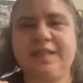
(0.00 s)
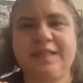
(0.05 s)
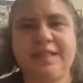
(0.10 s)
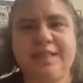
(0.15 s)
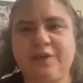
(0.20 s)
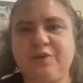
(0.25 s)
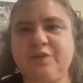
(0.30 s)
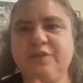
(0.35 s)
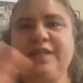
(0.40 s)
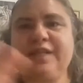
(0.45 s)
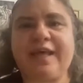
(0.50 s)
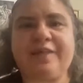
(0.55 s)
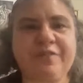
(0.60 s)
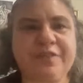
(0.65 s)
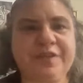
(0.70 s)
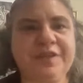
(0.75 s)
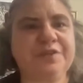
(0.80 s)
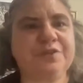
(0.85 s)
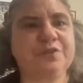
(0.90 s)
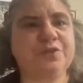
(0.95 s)
There are
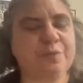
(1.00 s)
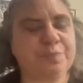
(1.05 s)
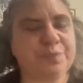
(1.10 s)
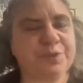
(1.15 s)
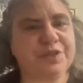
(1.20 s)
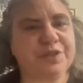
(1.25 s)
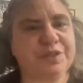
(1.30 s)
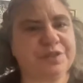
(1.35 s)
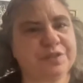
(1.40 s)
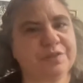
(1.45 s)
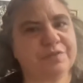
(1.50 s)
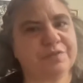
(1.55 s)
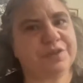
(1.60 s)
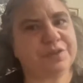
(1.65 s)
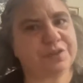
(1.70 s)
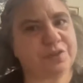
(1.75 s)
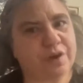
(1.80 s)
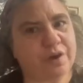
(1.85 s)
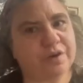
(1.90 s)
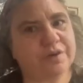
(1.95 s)
lengthy descriptions of
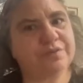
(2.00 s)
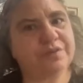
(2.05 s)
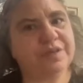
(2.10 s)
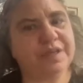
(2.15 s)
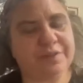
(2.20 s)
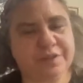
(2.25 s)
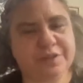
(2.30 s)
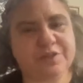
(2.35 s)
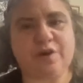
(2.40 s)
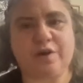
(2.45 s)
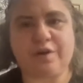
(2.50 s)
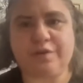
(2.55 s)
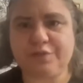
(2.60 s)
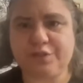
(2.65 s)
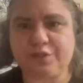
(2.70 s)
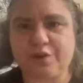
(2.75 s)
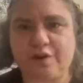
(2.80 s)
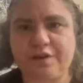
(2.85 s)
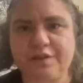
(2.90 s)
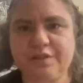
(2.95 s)
in the Song of
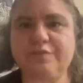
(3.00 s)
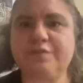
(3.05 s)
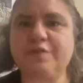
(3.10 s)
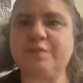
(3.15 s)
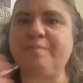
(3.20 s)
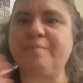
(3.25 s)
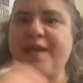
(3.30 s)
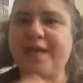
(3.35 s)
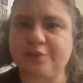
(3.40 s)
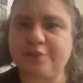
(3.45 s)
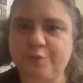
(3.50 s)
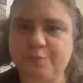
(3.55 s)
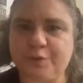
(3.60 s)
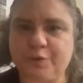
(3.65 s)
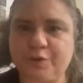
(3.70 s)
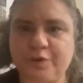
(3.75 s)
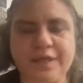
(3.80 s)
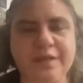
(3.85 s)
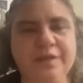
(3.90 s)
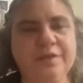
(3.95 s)
Songs of the man's
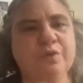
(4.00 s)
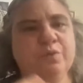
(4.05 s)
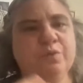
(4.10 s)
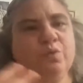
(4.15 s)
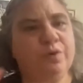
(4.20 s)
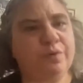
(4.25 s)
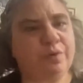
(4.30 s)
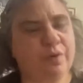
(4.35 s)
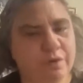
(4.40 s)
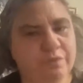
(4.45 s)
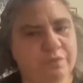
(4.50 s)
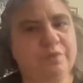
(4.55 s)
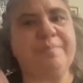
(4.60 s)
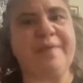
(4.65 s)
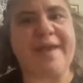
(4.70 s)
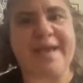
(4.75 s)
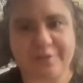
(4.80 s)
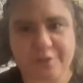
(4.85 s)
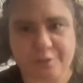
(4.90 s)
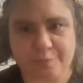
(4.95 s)
beauty, of a
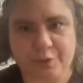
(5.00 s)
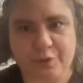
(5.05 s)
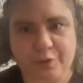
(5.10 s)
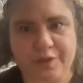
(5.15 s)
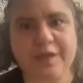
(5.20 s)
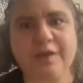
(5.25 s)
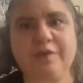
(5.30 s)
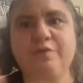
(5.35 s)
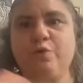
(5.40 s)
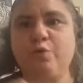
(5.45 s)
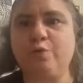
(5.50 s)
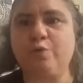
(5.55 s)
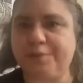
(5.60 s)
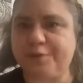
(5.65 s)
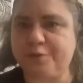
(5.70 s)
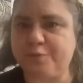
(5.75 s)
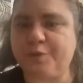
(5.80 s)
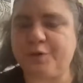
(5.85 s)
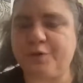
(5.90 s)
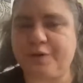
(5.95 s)
man's beauty, of a
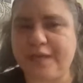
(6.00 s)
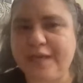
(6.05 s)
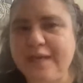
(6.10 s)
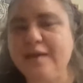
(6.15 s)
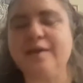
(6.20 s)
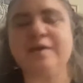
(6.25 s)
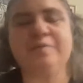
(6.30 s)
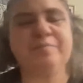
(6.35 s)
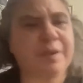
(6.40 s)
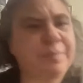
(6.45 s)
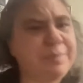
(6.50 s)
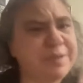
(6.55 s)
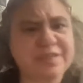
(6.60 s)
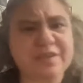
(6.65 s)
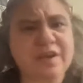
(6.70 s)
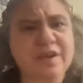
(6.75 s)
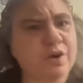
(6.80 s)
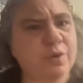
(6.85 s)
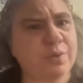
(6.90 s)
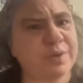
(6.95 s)
woman's beauty. Maybe it's
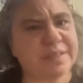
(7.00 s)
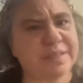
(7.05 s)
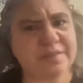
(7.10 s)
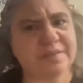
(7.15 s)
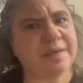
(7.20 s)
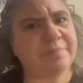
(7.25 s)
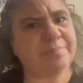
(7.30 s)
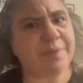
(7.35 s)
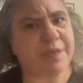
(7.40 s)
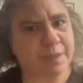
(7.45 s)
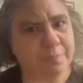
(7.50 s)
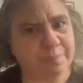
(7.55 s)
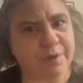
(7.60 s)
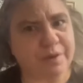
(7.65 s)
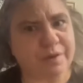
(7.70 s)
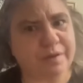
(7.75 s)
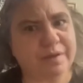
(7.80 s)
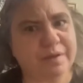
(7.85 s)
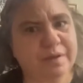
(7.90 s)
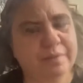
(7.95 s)
not always the same
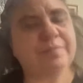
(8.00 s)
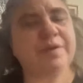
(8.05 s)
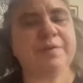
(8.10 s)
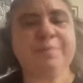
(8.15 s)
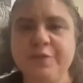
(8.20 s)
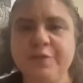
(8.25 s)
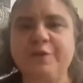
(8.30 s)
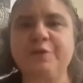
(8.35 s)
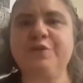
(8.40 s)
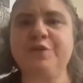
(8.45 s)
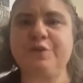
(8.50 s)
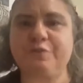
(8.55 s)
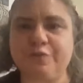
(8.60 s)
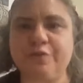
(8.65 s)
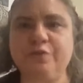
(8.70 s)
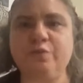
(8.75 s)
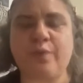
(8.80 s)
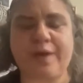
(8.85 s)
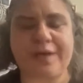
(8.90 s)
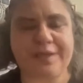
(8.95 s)
people. Maybe there are
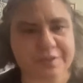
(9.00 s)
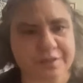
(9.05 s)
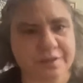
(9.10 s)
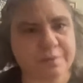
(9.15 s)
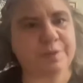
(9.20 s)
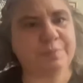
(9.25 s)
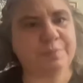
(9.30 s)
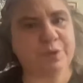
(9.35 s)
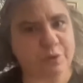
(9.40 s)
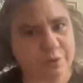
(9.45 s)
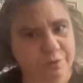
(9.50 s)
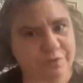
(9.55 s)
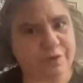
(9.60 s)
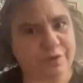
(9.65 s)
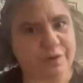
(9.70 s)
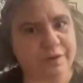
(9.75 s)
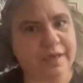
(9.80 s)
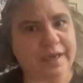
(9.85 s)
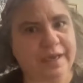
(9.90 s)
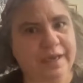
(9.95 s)
different ways to be
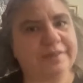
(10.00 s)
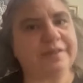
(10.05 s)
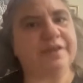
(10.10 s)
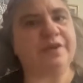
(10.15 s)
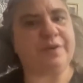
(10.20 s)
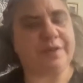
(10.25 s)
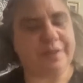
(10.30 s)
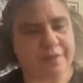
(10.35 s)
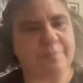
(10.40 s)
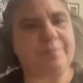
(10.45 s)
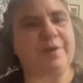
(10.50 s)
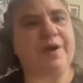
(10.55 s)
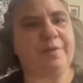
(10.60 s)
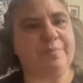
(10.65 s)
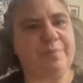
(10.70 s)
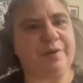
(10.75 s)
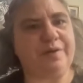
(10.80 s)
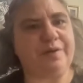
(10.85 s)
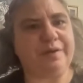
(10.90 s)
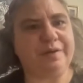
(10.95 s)
beautiful that are in the
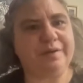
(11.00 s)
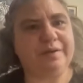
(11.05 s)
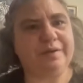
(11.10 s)
Bible.